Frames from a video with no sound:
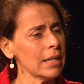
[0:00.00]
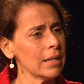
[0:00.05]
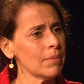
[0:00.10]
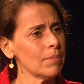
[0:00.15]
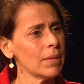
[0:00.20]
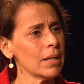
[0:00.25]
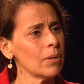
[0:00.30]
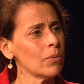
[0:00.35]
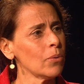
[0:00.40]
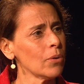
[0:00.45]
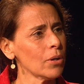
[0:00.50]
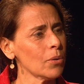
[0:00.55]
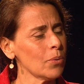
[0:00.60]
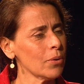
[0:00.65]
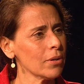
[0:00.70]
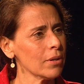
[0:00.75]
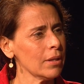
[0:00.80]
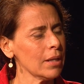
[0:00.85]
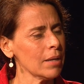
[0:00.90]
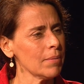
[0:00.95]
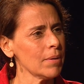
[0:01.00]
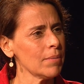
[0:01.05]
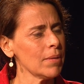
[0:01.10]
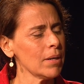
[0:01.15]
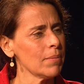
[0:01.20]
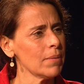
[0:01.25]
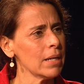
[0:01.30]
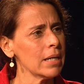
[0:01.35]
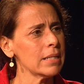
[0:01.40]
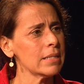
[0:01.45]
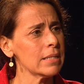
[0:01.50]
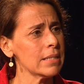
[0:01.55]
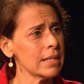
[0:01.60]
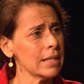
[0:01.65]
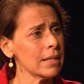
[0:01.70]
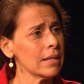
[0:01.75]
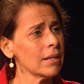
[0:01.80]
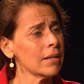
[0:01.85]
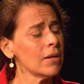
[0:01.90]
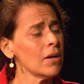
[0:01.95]
and my work with Climate Mom Obama has
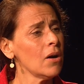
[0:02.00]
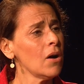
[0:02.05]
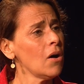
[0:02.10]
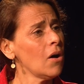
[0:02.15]
taken